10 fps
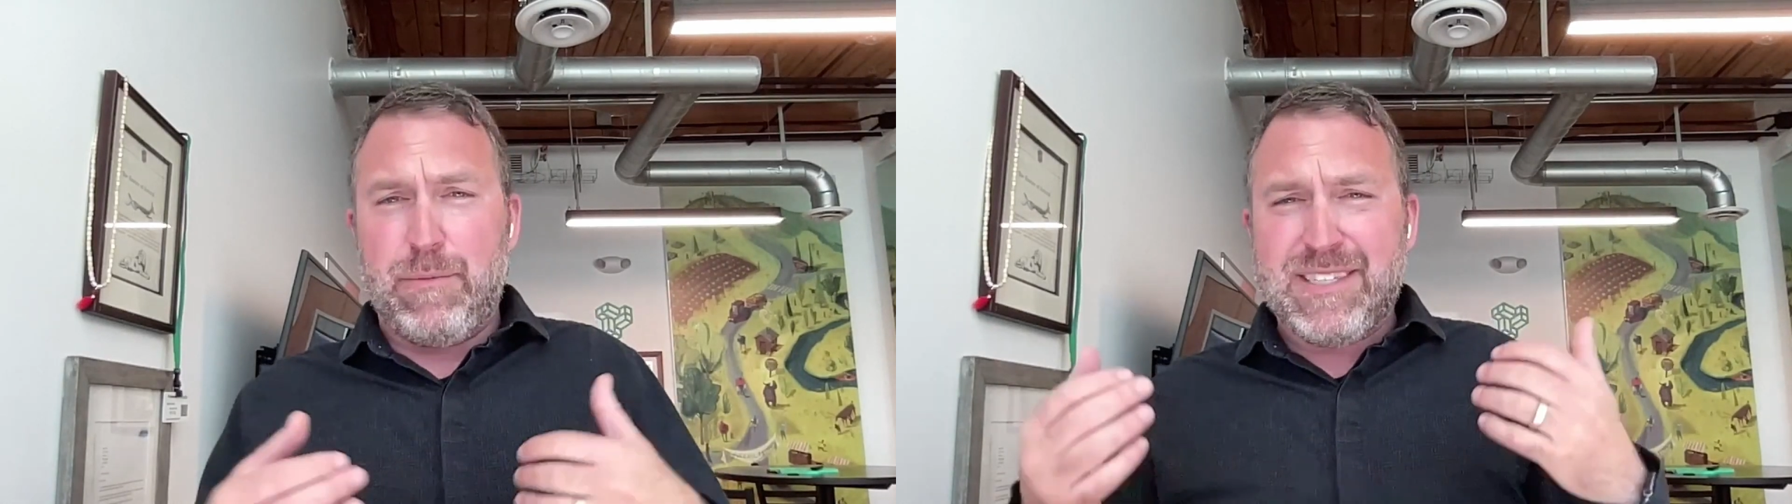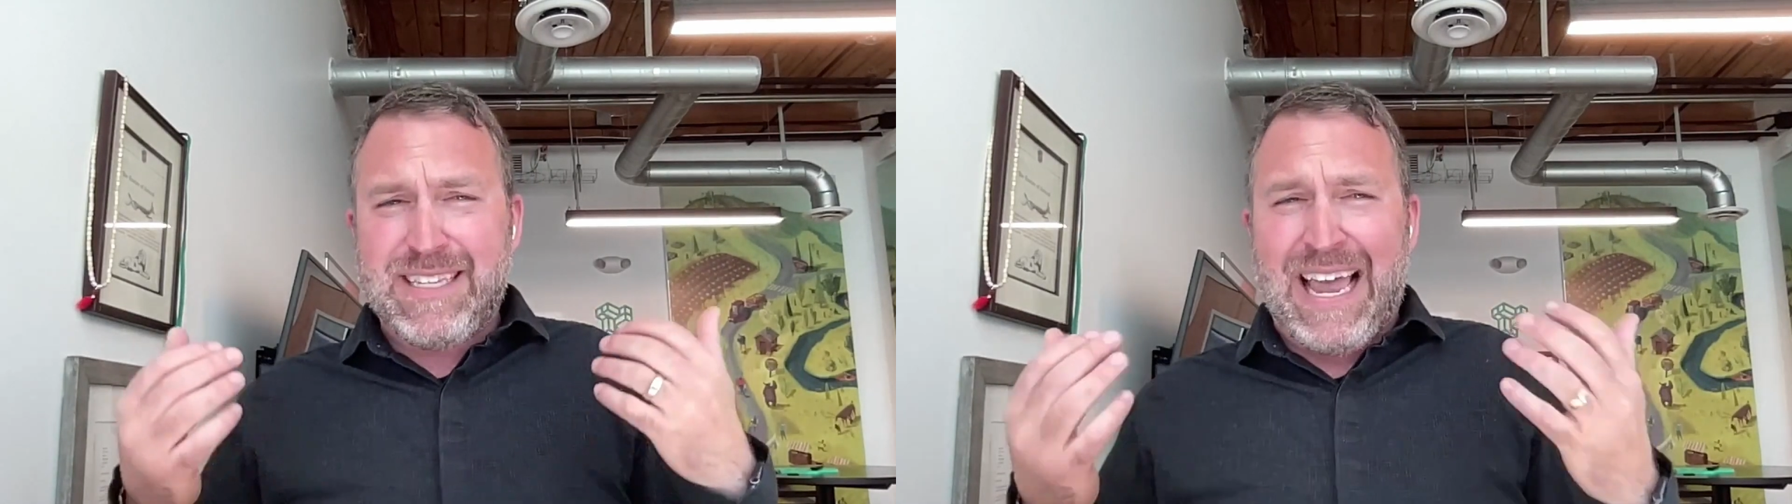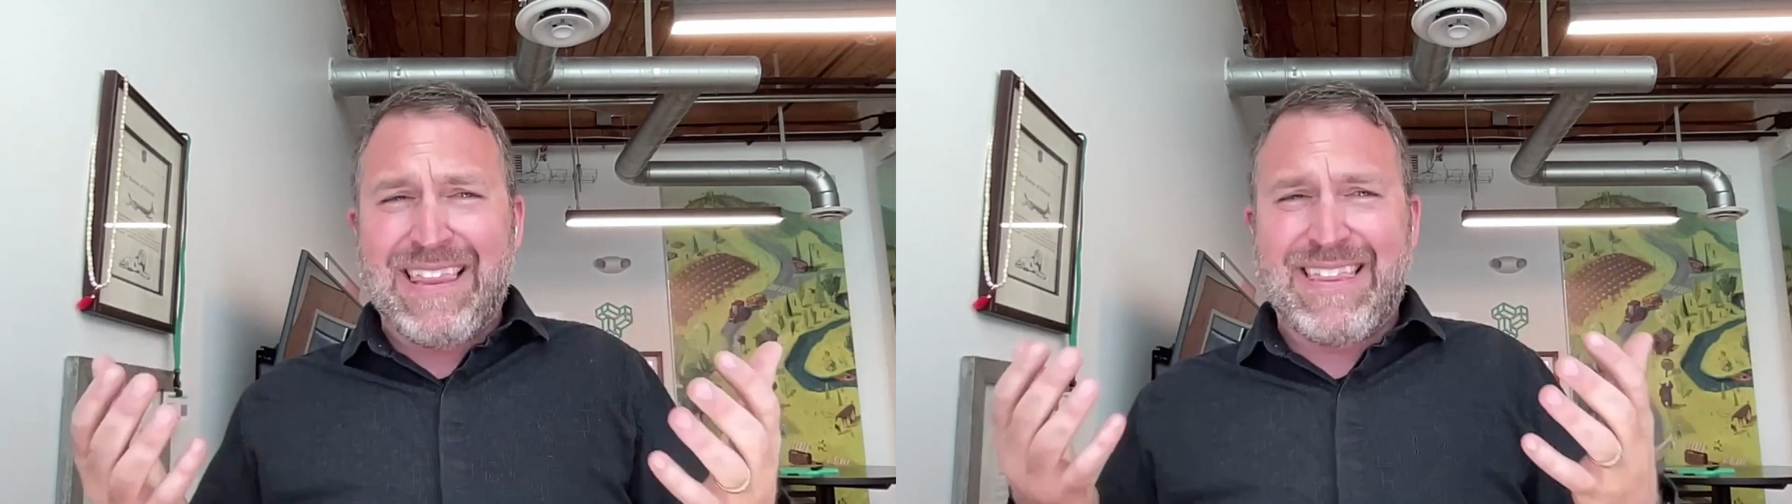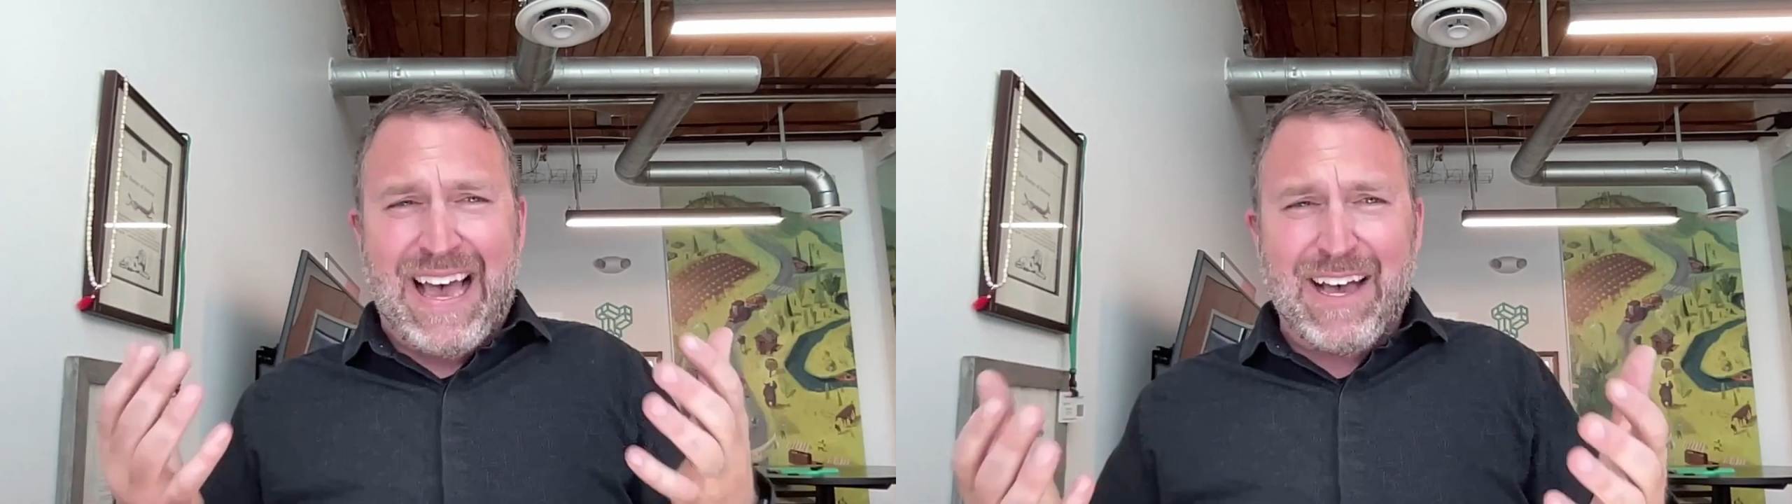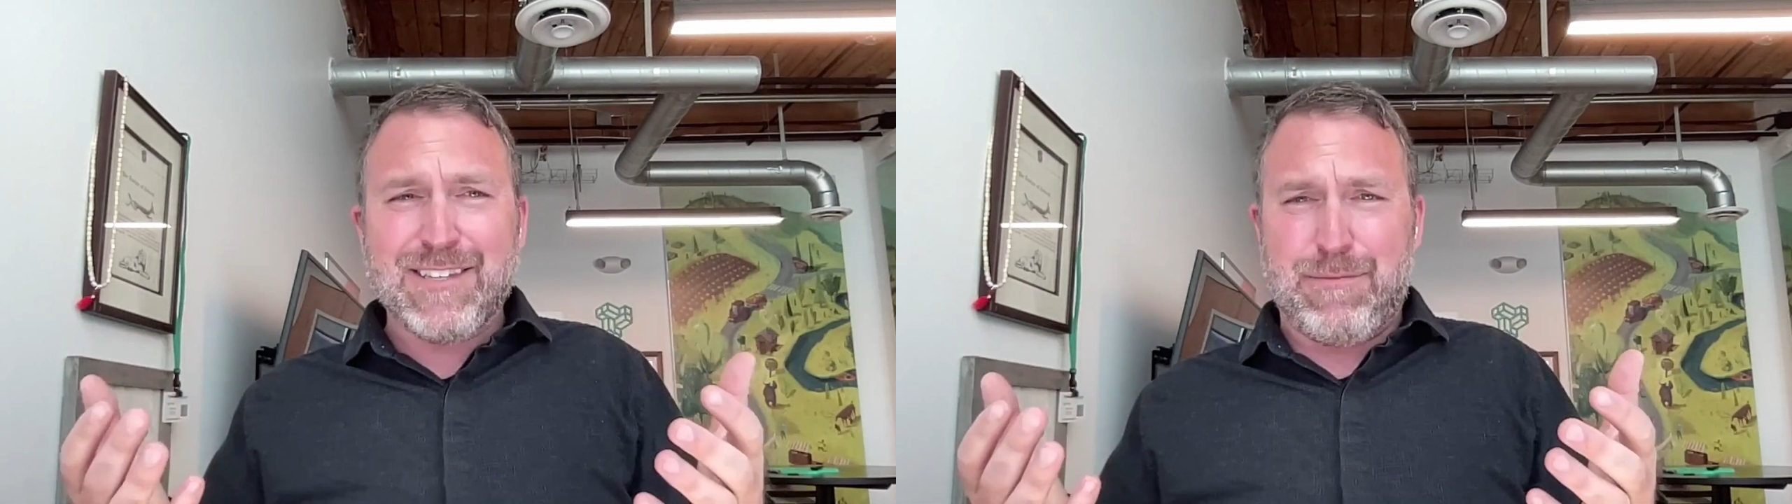It was
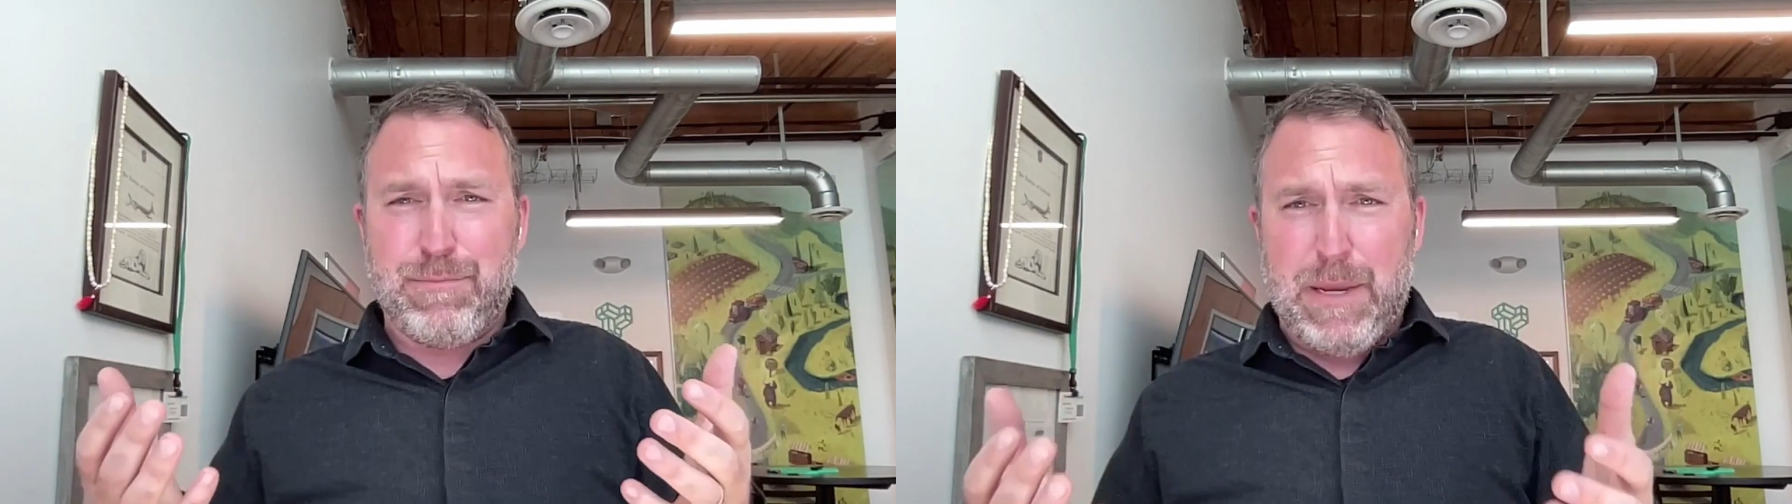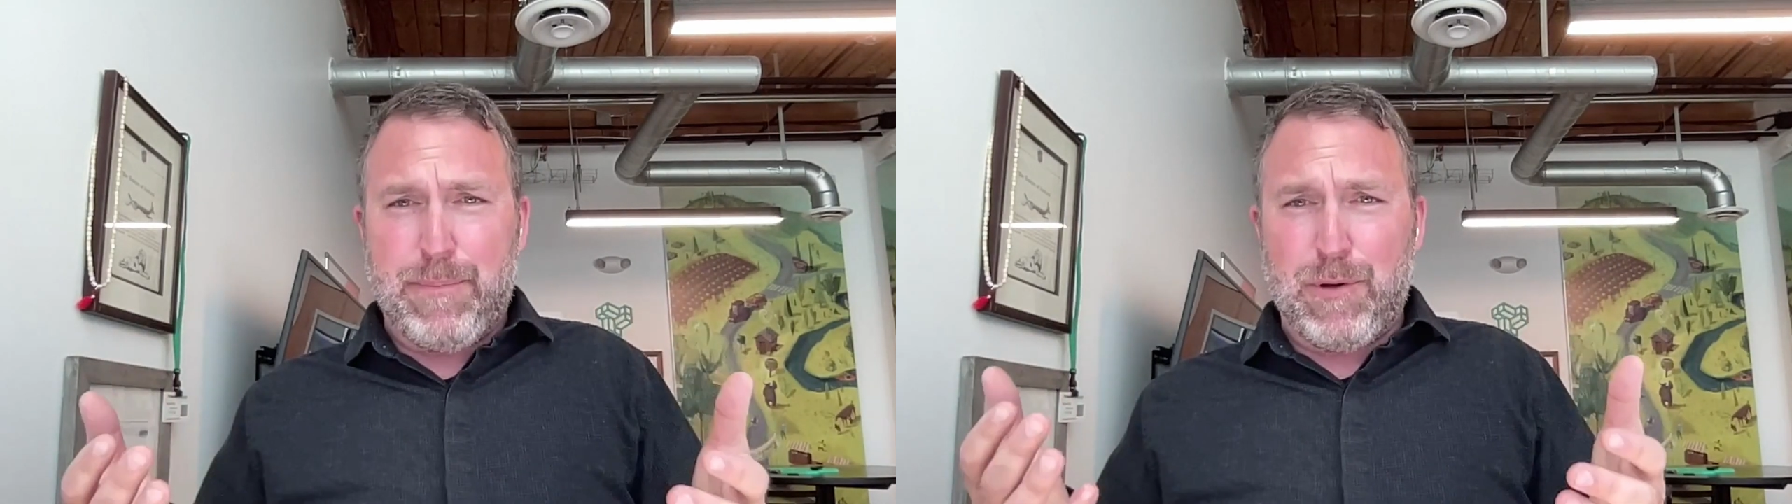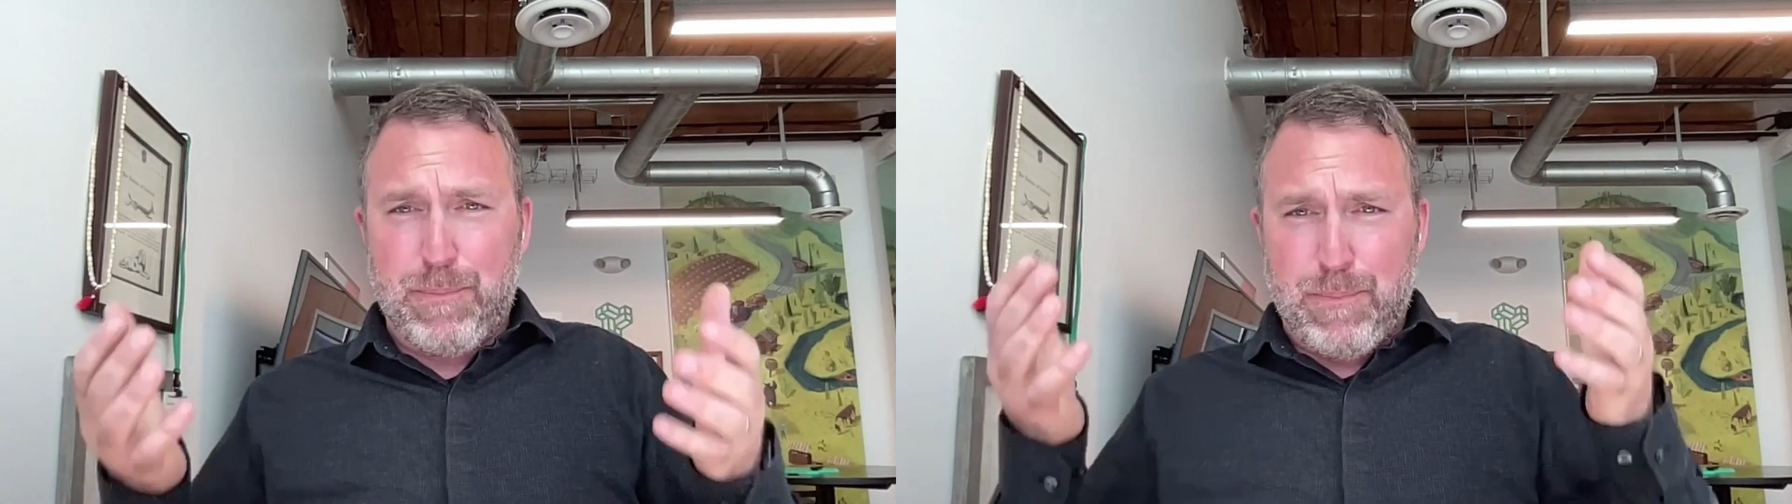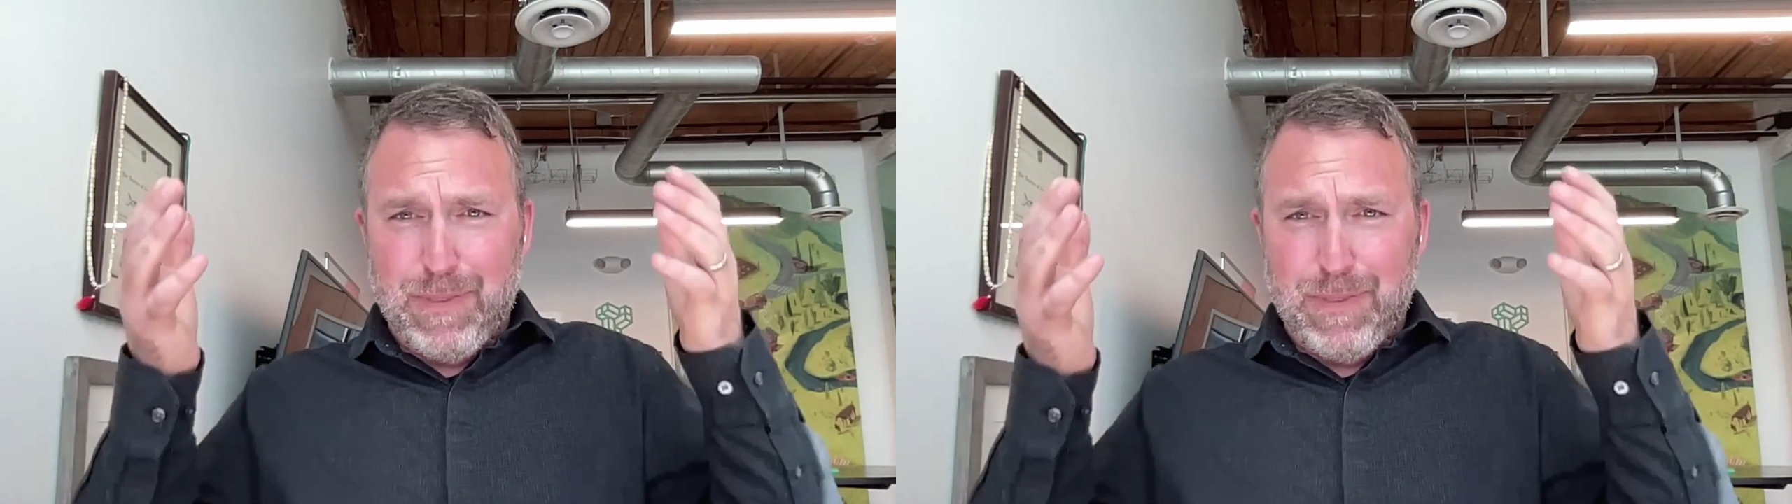10,000 people